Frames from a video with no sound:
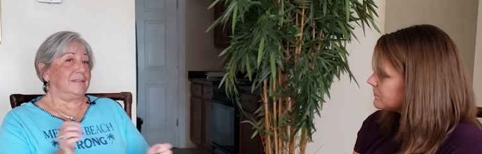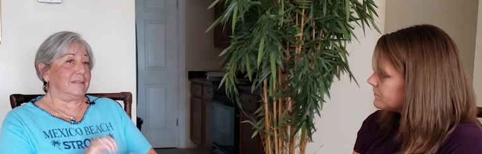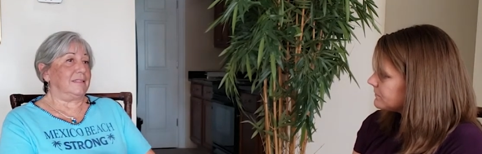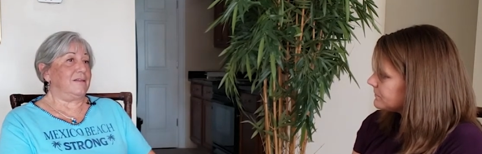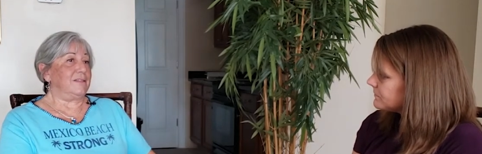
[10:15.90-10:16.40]

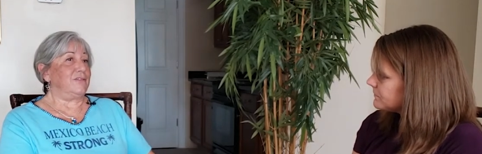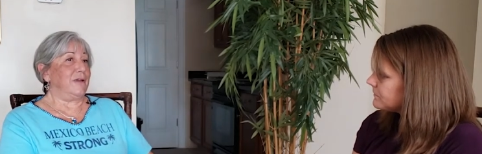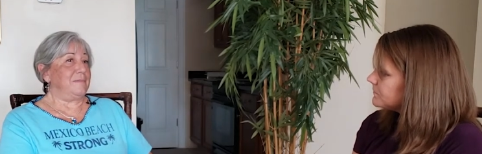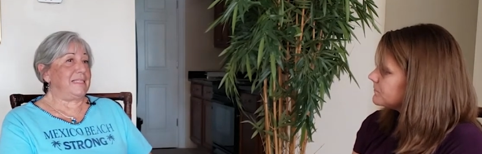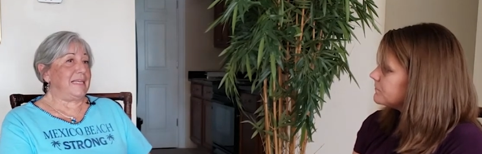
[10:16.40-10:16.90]
Speaker 1: close the
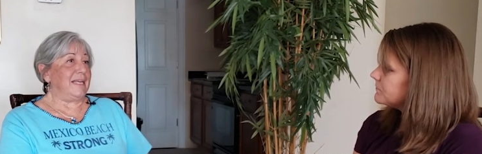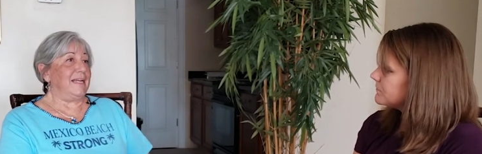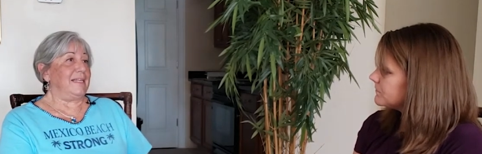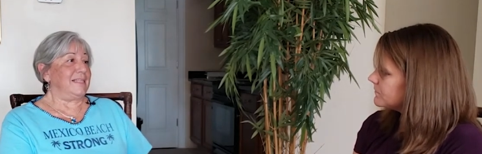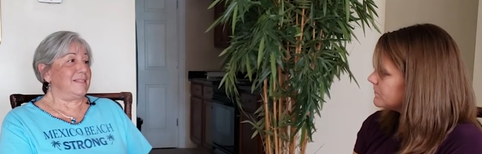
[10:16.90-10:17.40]
drapes again
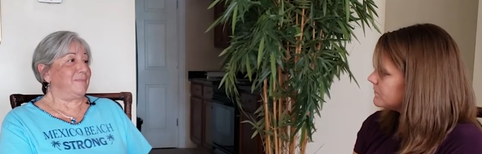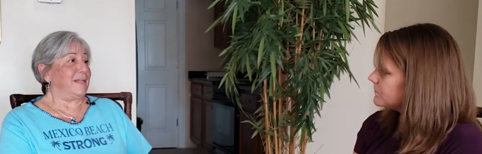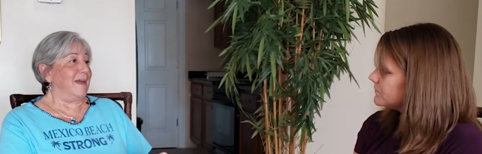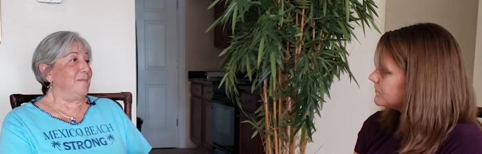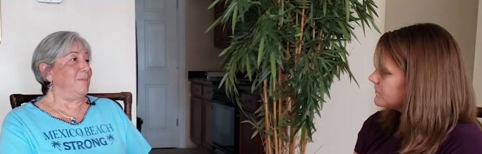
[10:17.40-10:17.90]
and at this
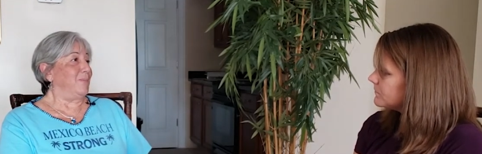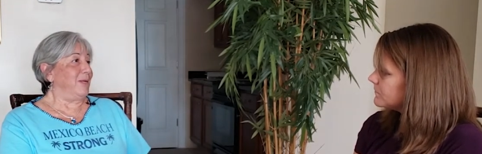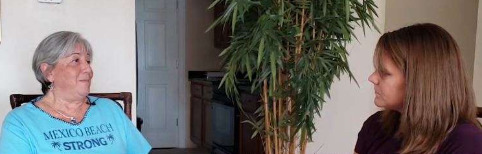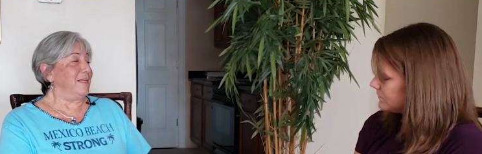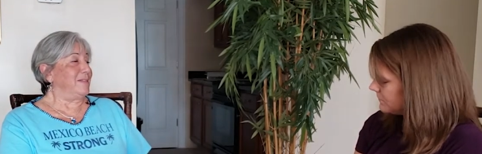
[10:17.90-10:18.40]
time i'm
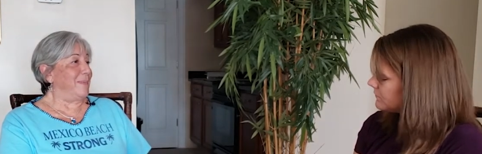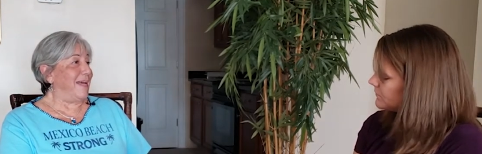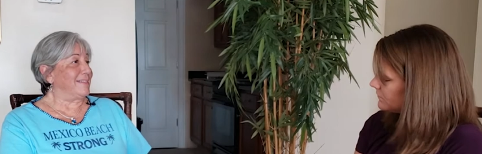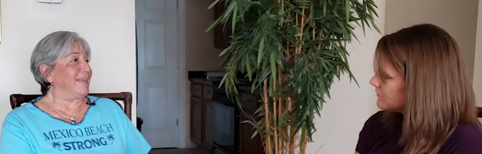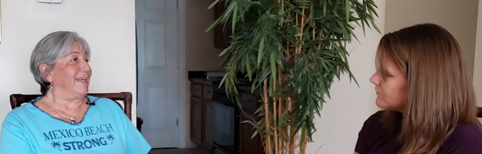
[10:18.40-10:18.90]
pretty much a
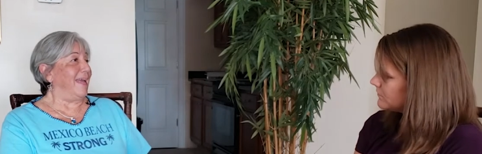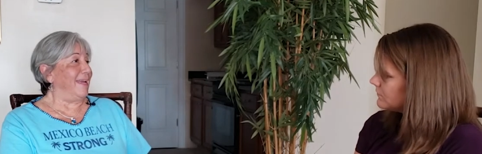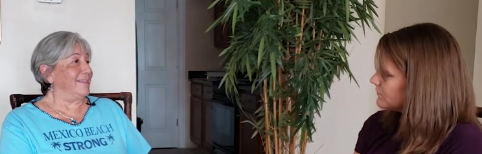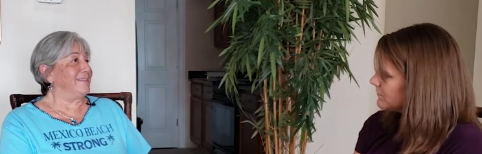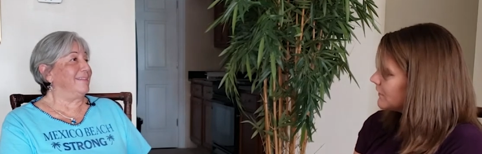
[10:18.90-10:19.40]
basket
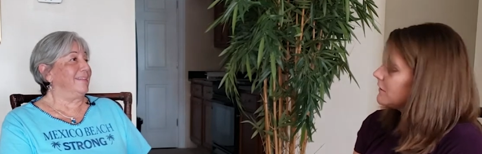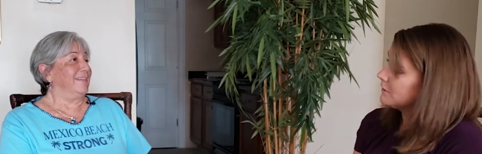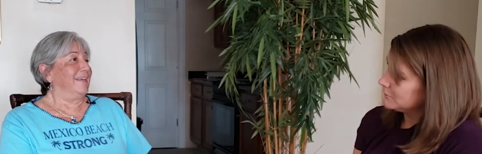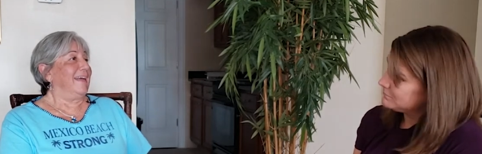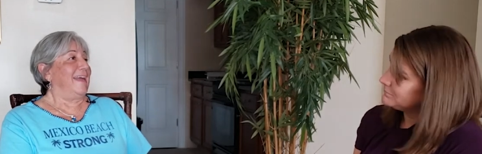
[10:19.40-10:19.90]
case
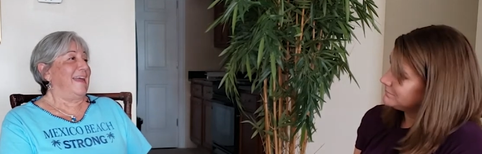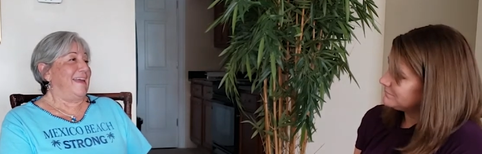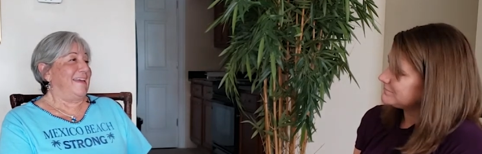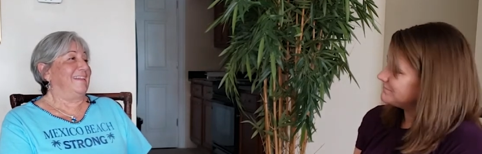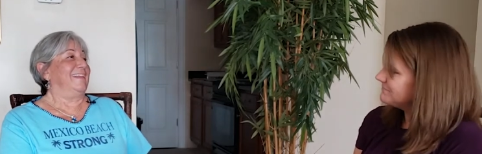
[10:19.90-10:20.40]

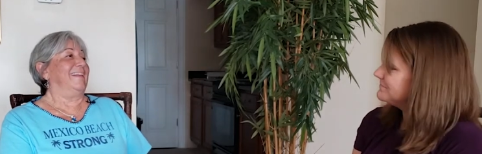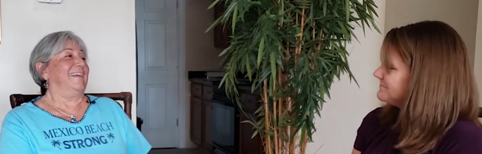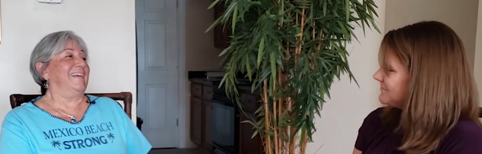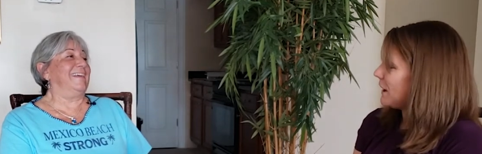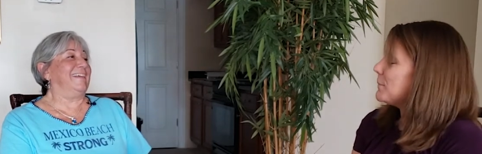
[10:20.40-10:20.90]
and
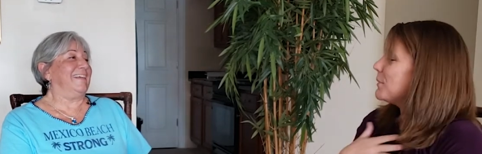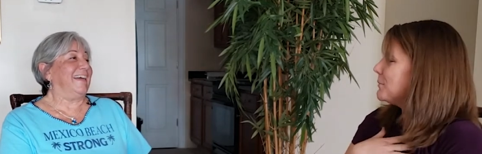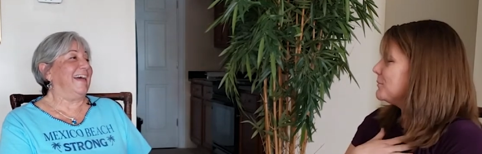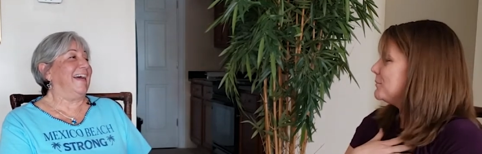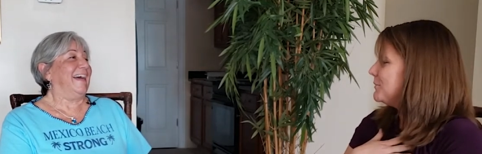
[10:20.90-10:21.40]
I
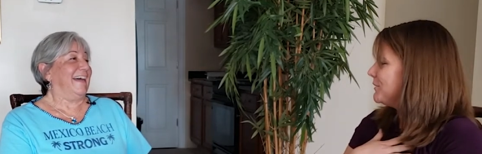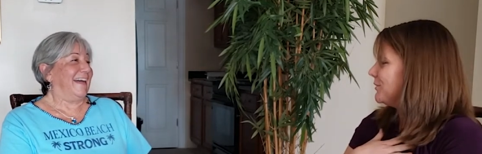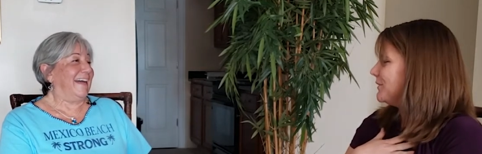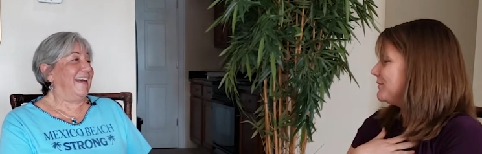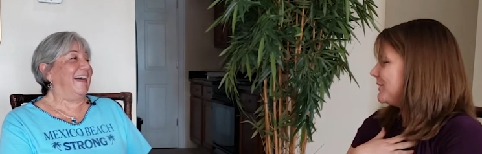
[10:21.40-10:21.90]
probably
Speaker 2: would be too,
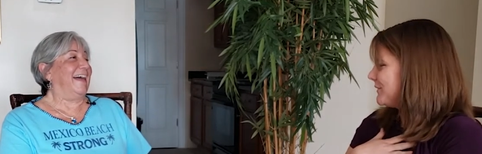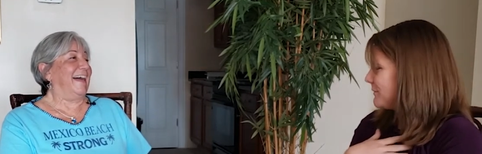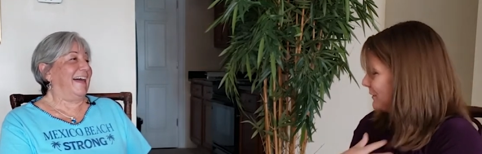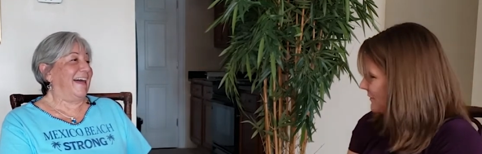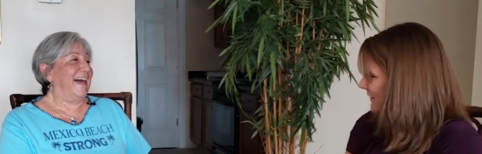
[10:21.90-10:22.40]
even as a
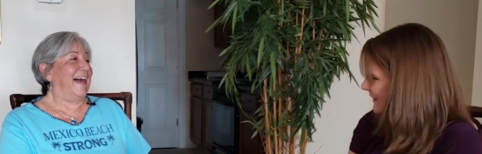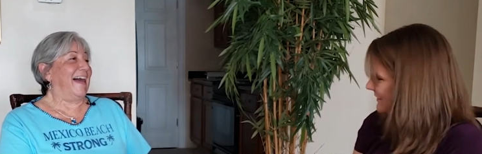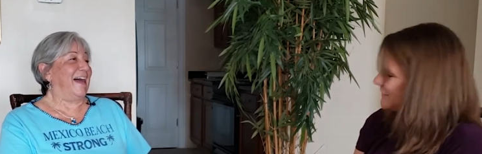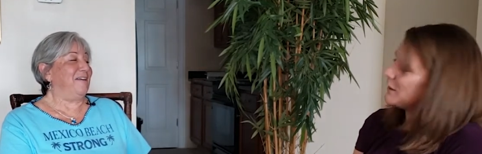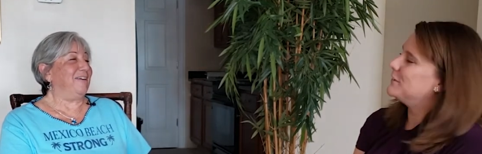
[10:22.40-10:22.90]
weather fan.
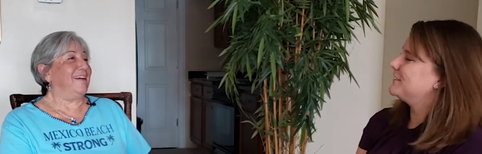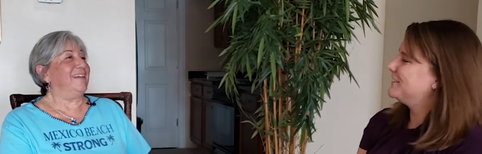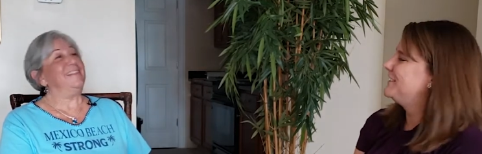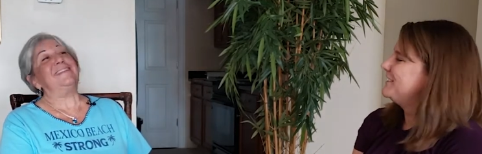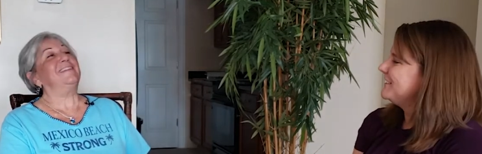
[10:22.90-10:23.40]
I
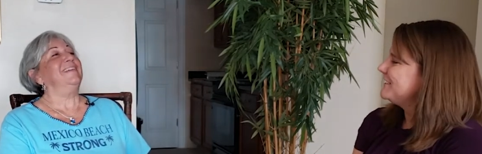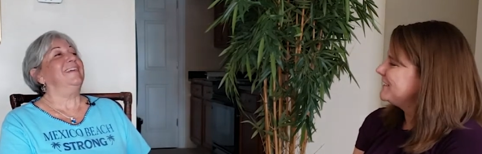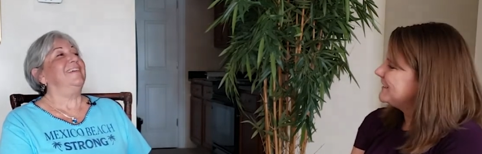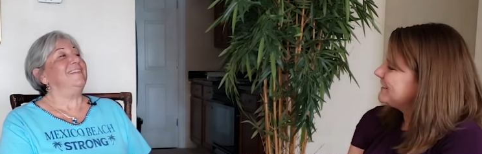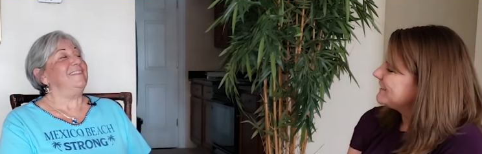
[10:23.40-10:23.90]
Speaker 1: was.
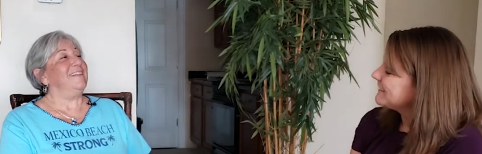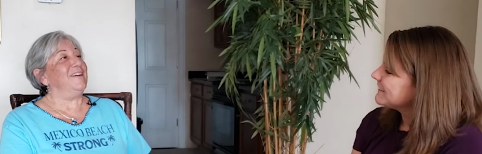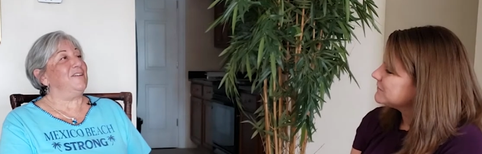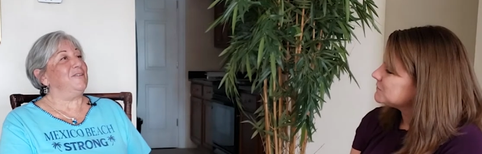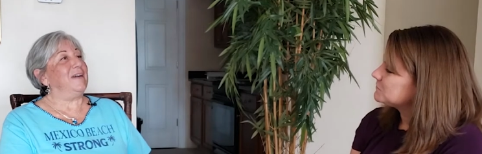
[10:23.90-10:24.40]

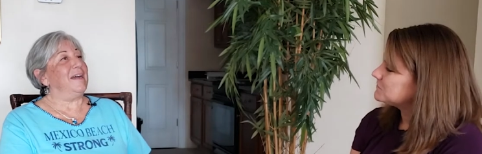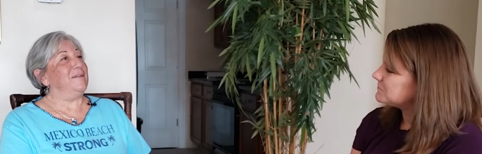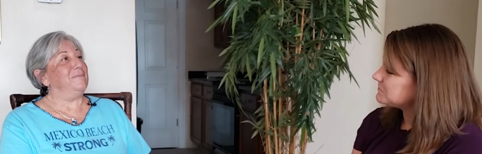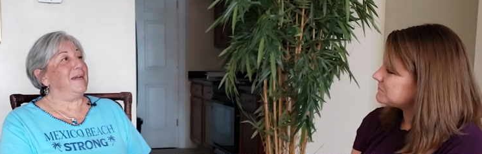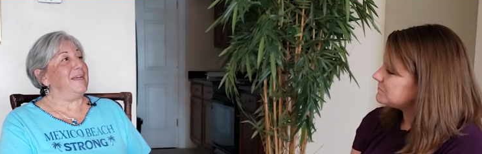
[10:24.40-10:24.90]
so
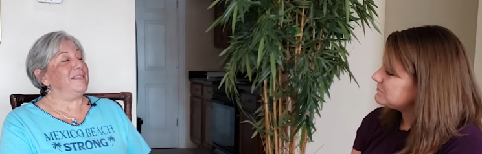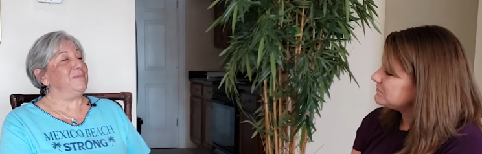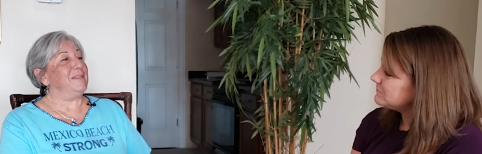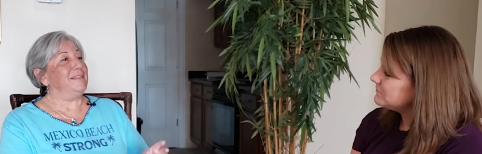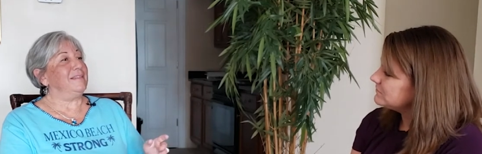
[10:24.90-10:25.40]
uh, my
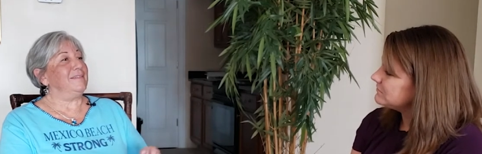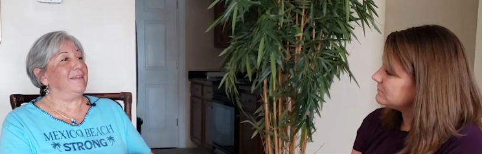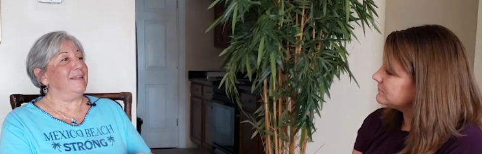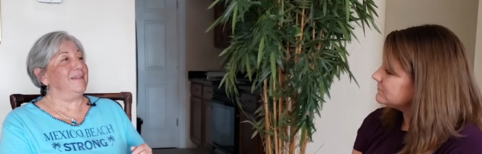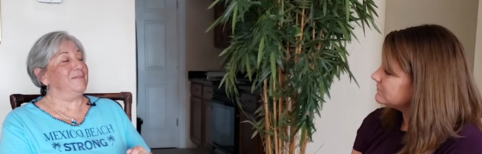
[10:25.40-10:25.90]
husband
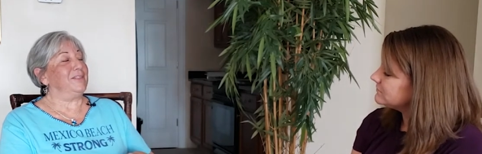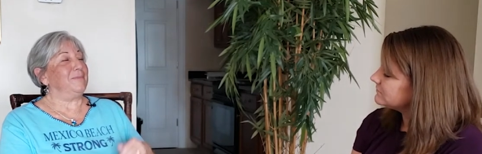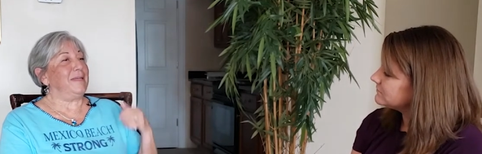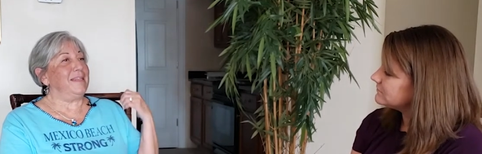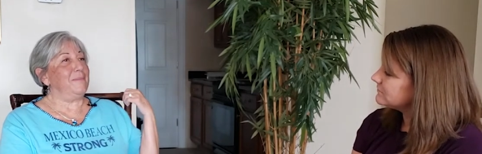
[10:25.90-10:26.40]
uh, took
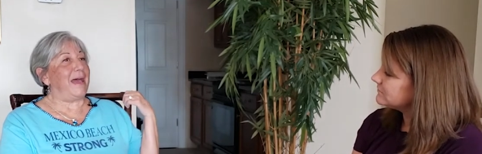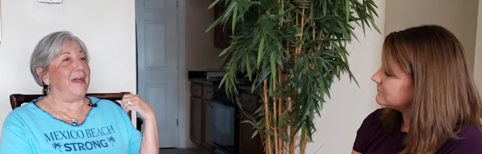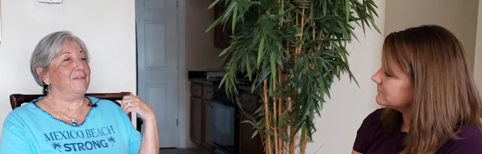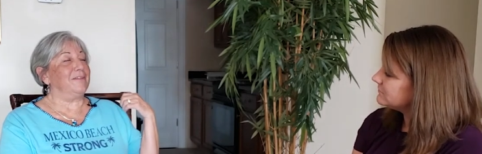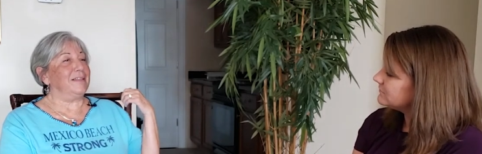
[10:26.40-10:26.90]
me in the
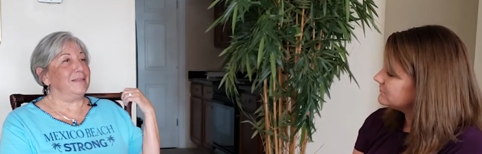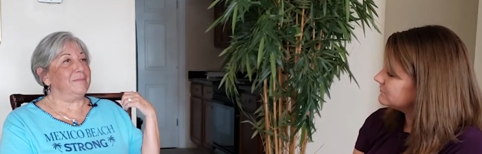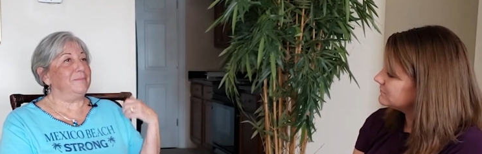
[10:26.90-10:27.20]
back where the